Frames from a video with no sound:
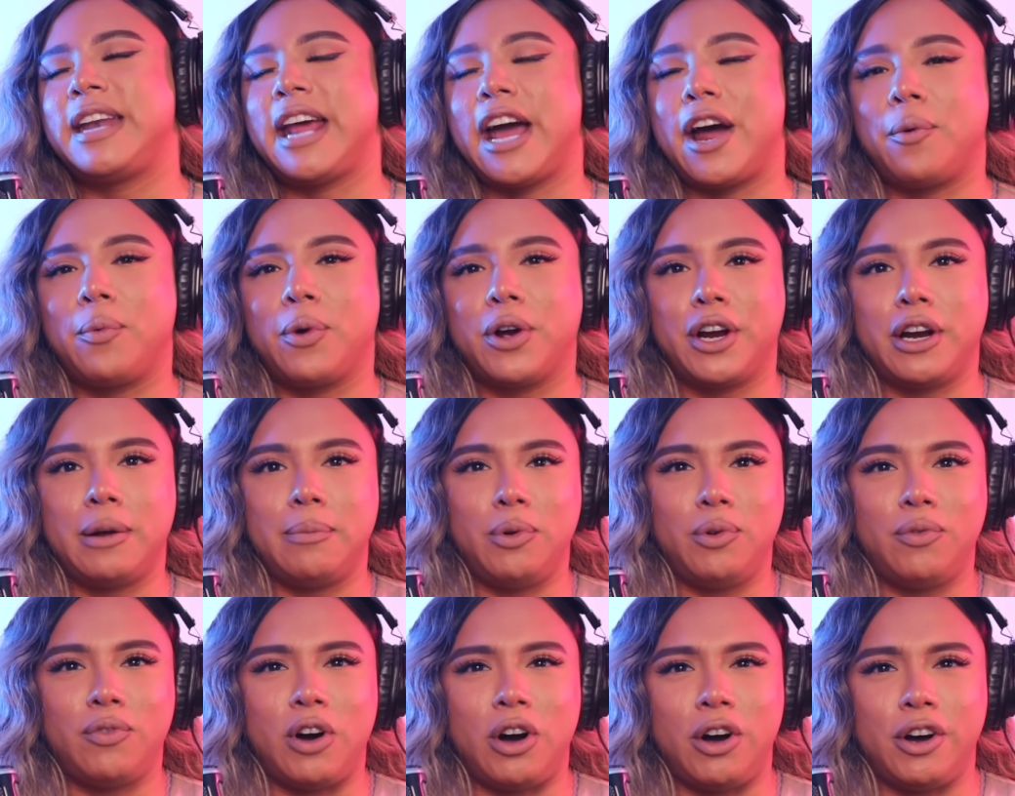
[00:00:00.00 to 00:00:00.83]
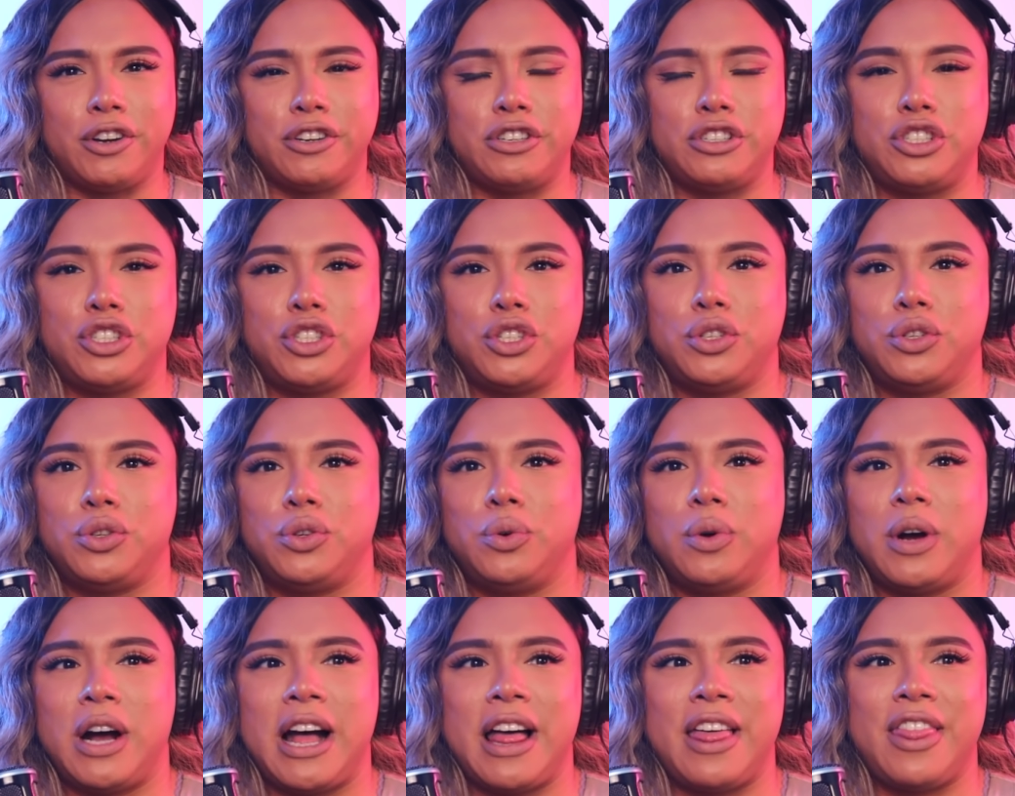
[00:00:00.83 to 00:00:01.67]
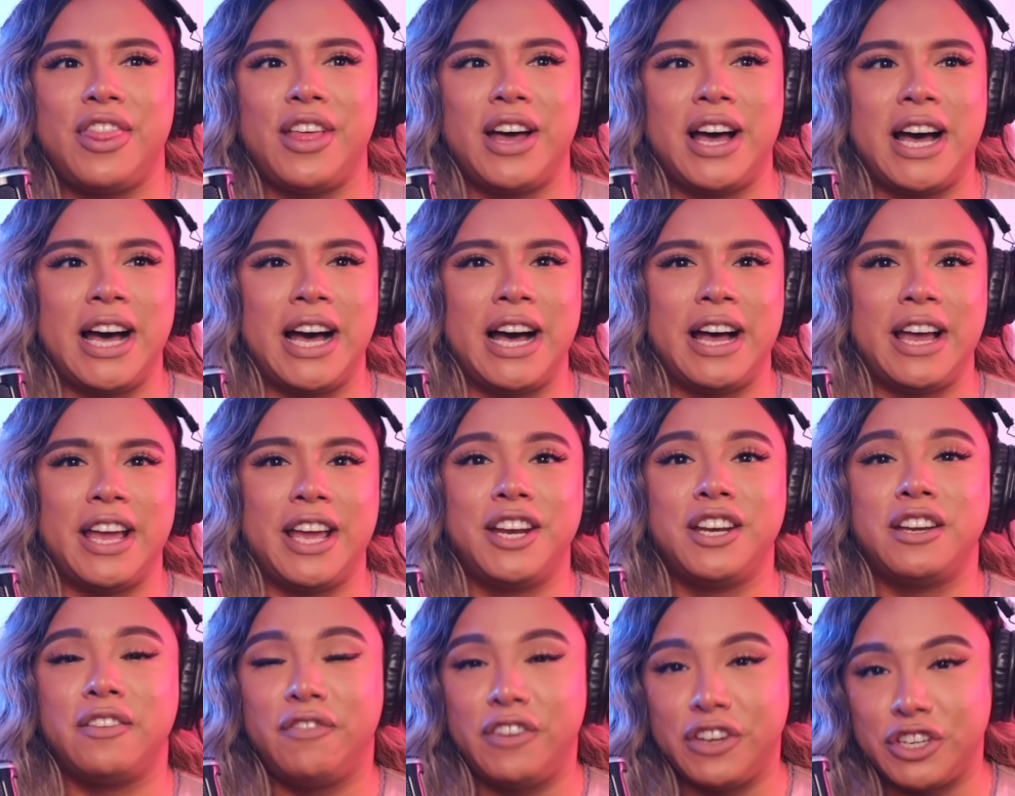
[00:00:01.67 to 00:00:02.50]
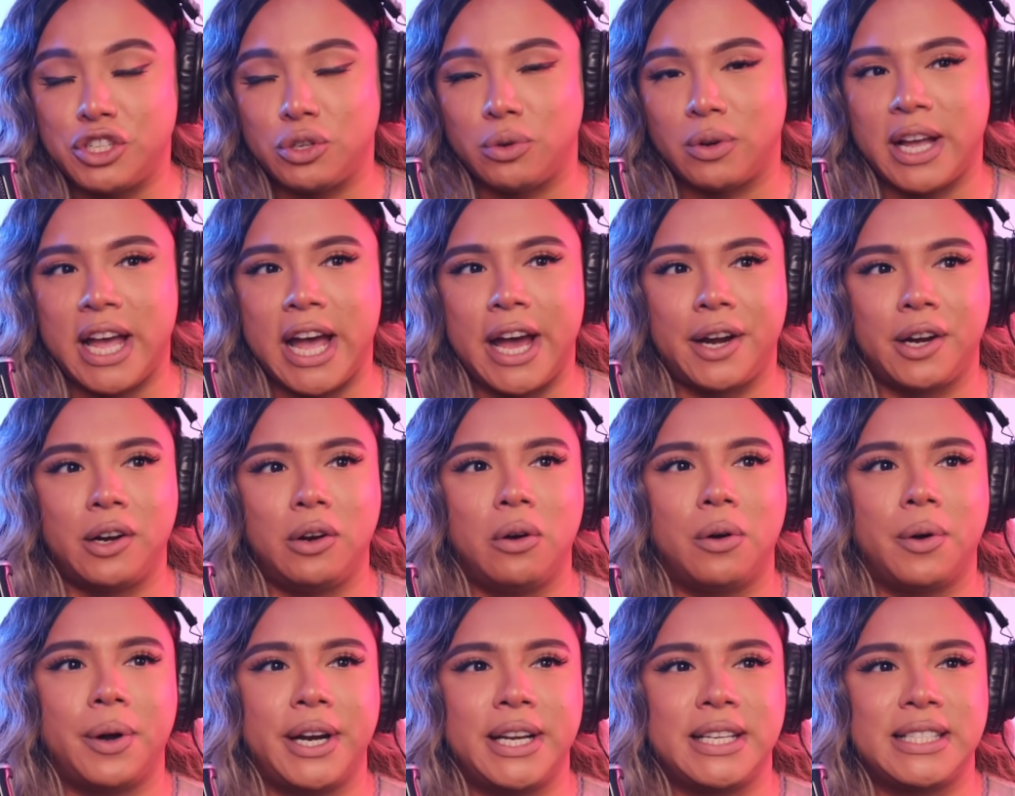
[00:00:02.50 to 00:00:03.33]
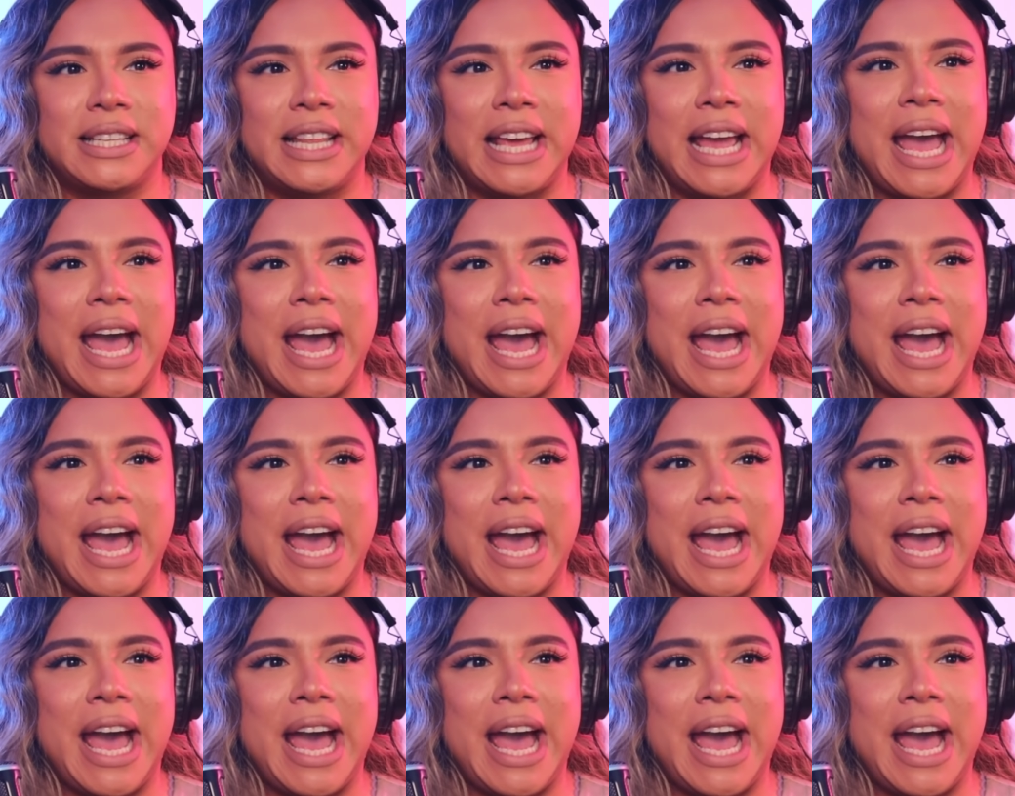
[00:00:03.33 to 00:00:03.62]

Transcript: Now we're going to move on to the individual categories.